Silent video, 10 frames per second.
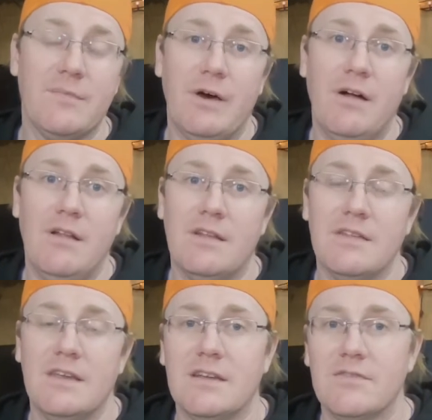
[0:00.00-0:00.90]
ball on
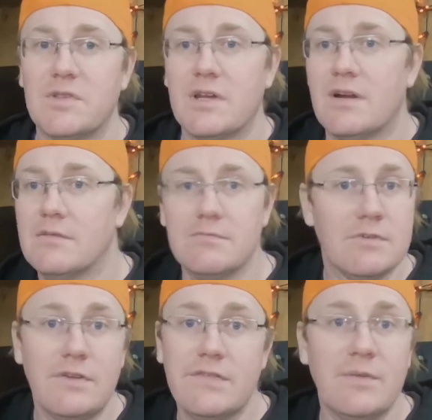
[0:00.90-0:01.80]
the end of it there.
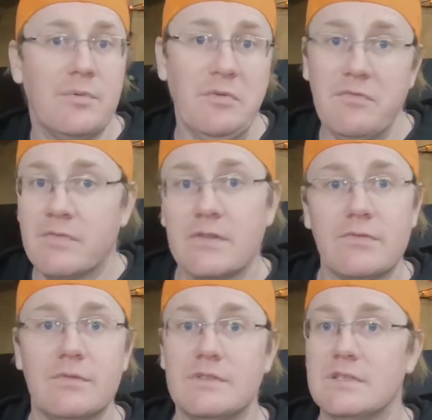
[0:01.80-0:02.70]
Real simple.
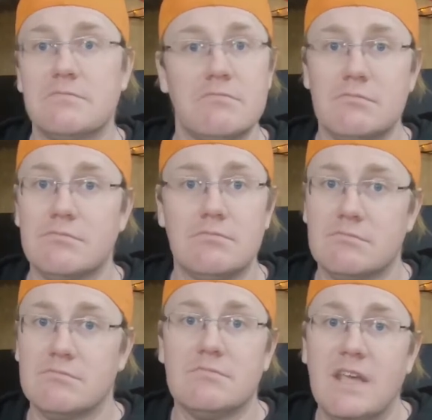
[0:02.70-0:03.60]
First one just
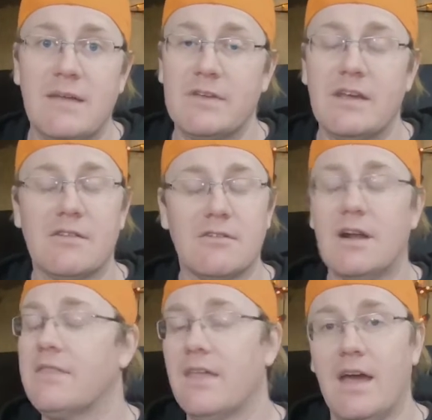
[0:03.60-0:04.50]
came together
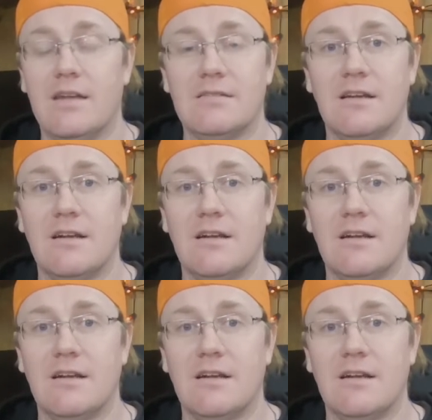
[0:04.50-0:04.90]
like that,